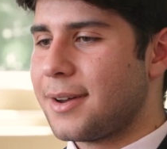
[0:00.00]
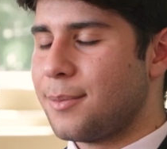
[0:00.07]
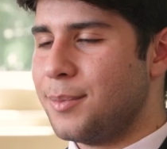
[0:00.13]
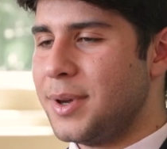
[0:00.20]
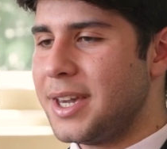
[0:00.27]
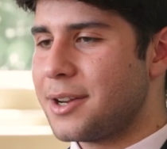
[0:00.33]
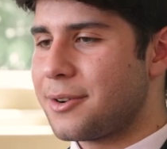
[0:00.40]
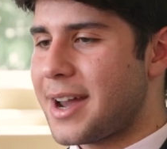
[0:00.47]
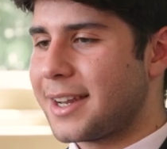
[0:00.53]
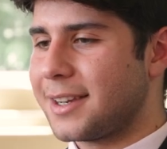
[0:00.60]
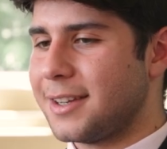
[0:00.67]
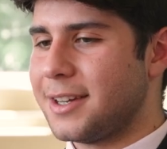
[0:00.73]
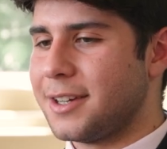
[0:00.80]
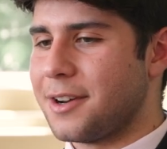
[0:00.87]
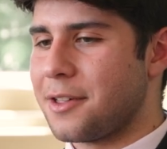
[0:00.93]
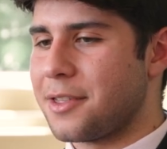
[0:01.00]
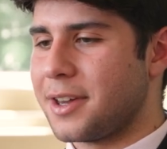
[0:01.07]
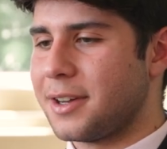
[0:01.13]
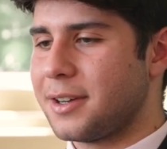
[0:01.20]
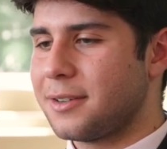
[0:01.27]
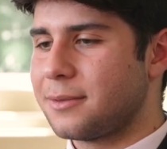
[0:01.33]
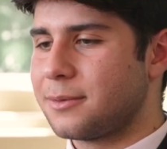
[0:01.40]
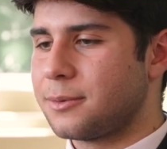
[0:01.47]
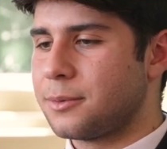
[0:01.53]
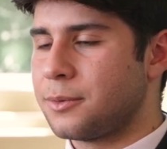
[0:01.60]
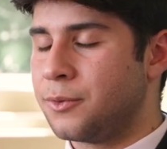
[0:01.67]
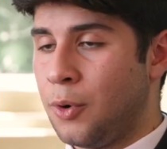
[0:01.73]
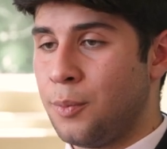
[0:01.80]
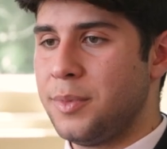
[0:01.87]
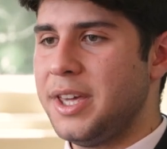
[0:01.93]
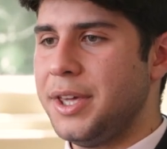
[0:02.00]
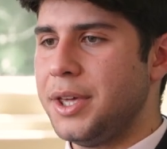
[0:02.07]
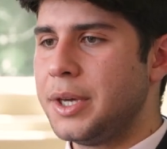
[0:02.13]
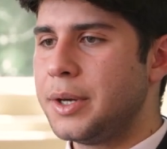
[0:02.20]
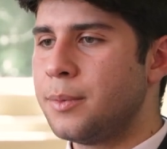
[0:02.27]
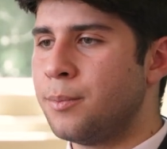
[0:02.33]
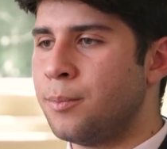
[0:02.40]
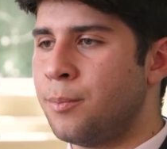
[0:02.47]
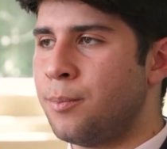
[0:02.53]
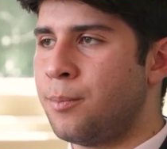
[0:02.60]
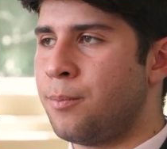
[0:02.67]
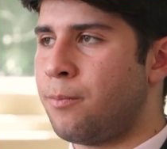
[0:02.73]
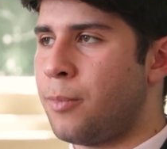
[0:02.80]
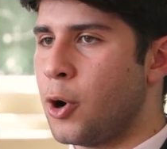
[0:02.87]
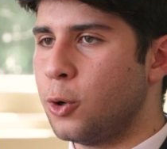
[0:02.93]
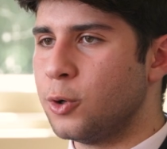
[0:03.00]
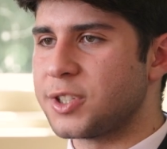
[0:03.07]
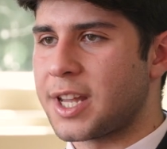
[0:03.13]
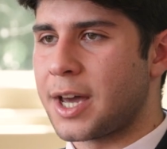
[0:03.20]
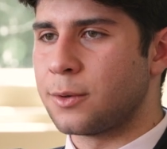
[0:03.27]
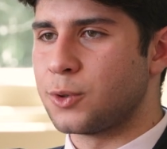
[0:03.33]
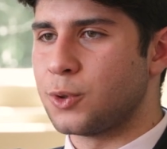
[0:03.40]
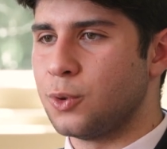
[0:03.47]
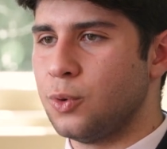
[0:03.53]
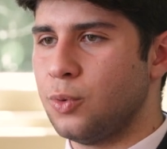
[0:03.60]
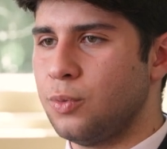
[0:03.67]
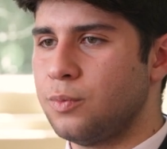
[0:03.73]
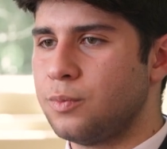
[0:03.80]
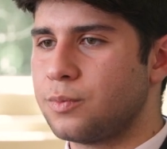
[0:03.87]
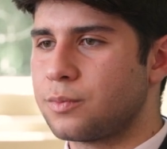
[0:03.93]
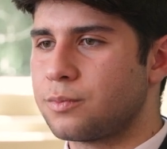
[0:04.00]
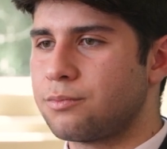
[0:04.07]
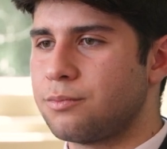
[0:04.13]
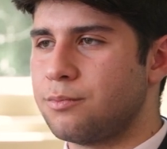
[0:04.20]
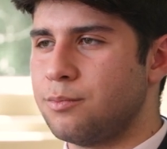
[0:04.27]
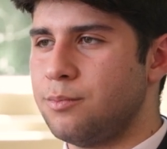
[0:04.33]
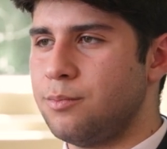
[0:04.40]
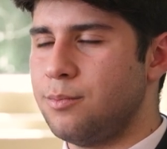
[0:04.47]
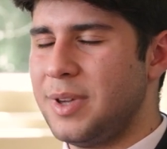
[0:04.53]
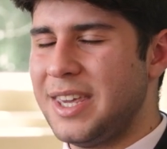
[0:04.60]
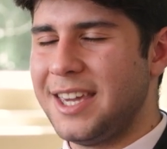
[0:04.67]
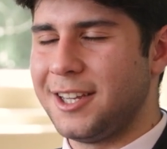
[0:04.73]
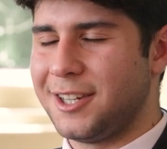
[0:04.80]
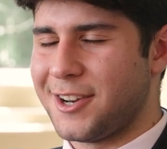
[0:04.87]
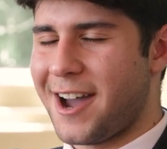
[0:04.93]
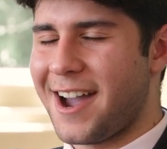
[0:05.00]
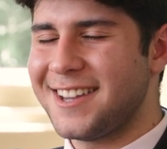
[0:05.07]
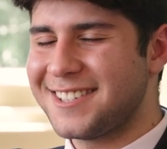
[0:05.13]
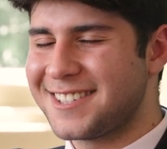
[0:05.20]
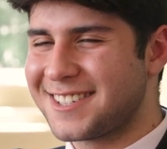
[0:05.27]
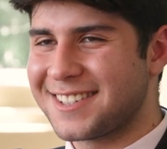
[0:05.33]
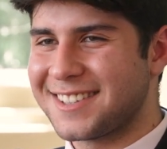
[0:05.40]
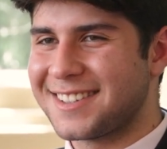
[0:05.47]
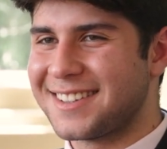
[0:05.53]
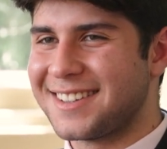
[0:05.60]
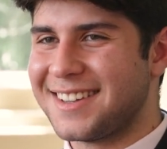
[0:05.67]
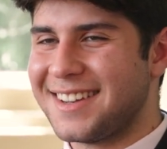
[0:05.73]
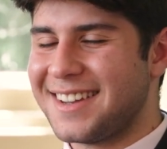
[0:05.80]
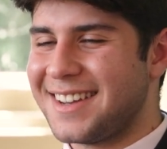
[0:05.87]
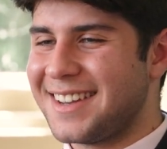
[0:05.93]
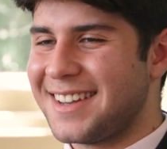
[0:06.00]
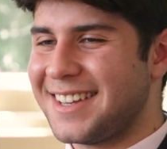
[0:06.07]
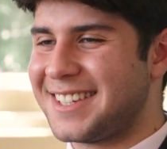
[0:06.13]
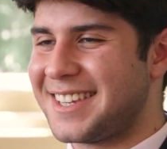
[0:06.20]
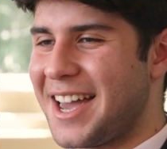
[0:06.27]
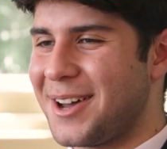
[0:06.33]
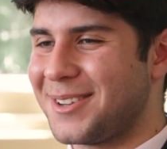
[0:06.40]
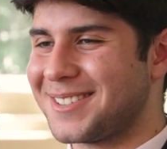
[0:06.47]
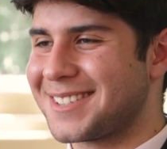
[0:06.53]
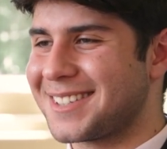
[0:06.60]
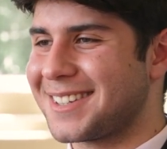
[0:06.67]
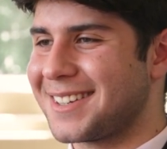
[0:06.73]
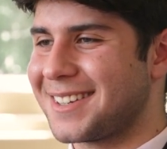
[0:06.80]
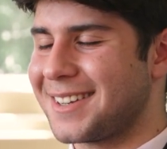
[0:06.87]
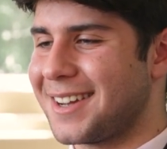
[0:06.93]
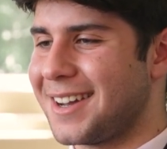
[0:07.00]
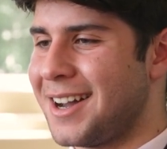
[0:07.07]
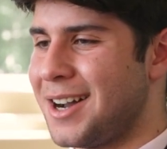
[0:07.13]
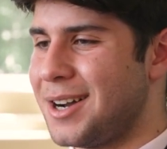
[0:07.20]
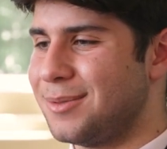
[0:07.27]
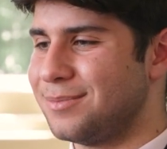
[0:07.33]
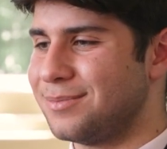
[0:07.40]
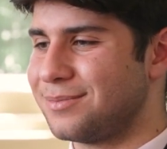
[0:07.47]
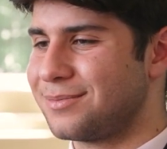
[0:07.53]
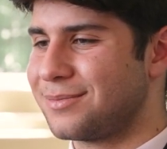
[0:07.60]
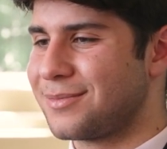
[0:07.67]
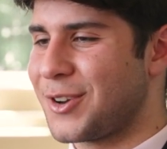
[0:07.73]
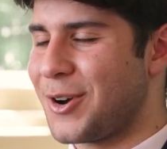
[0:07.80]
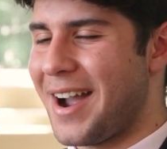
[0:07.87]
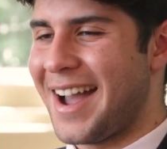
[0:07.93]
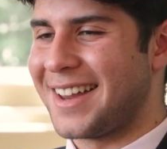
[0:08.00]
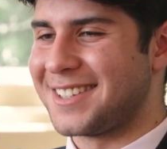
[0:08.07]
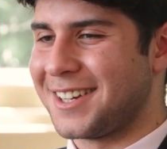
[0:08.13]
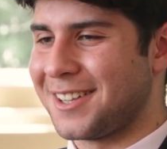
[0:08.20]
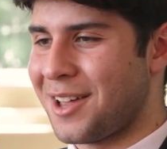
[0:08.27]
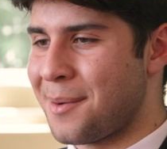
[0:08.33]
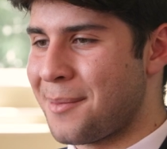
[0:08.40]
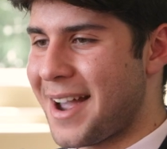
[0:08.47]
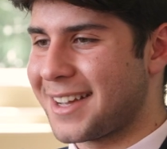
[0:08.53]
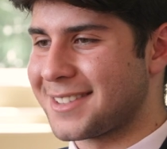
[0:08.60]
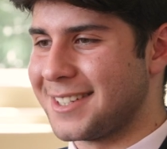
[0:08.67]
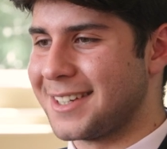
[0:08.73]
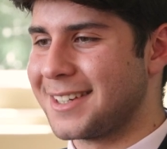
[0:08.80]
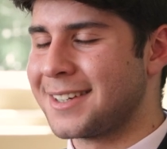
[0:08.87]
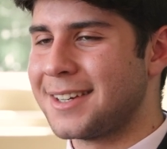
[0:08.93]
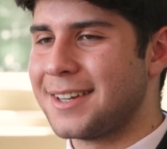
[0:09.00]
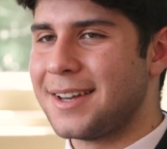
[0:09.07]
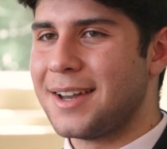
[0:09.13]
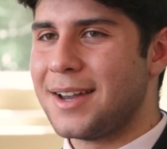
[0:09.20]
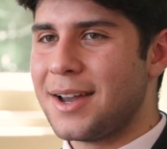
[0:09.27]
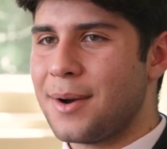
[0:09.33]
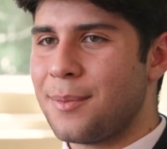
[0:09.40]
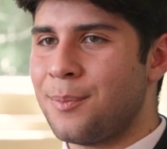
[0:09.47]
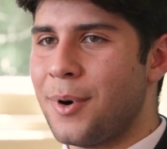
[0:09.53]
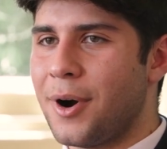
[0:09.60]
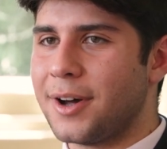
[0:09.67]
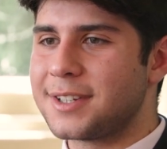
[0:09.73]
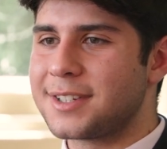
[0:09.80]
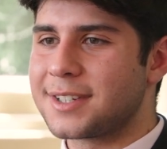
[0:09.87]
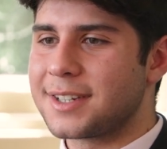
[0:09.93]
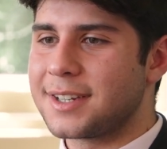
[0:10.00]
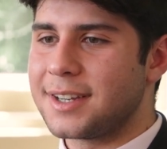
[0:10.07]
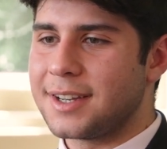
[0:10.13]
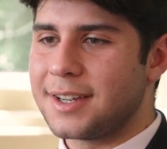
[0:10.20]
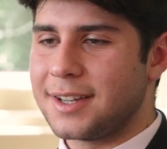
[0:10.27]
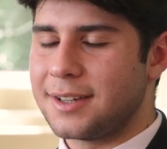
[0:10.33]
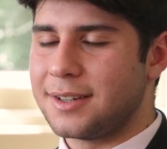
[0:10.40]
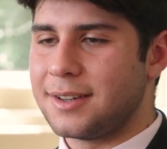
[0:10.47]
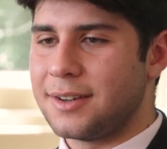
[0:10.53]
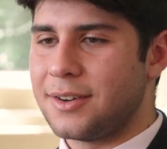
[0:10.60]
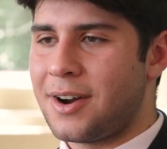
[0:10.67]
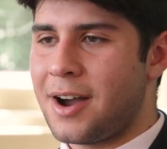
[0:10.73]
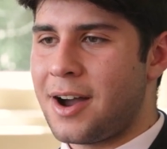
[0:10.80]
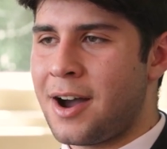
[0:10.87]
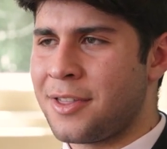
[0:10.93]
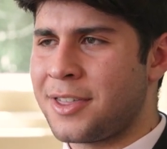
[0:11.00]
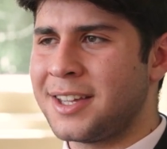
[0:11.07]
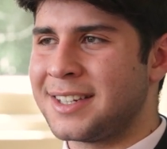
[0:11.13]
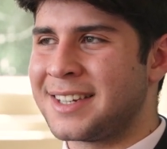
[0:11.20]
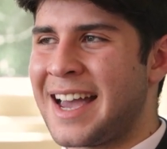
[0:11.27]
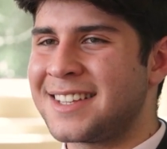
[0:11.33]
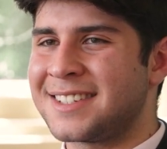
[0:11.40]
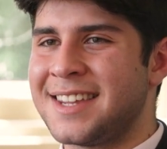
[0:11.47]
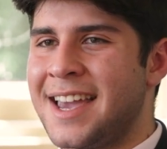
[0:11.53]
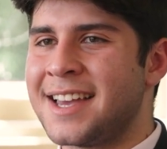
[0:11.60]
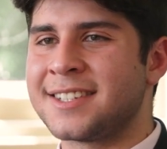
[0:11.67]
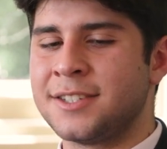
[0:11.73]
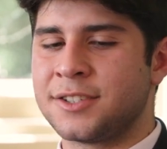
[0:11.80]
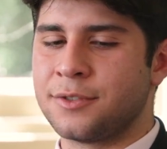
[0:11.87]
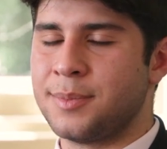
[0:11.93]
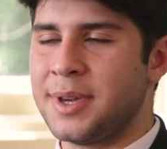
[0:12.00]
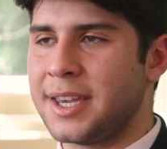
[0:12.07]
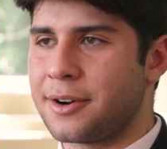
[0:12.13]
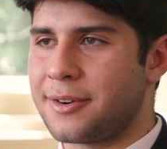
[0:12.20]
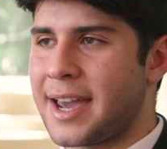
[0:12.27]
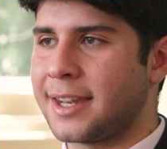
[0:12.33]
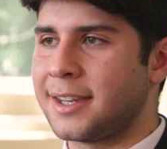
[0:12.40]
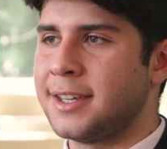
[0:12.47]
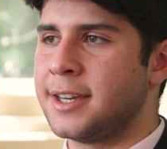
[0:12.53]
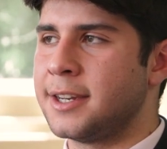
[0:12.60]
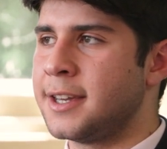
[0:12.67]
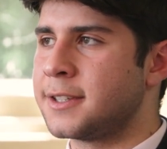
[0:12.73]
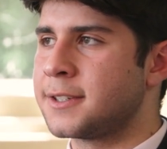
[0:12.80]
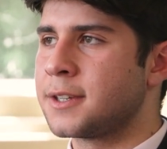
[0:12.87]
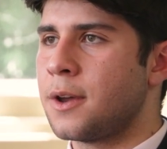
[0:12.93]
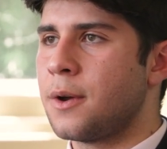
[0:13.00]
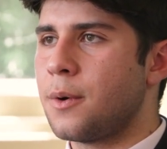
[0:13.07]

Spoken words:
Being a Radleyan, I think, for me, boils down to being nice. It sounds quite anticlimactic, but I think that's the essence of being a Radleyan. It's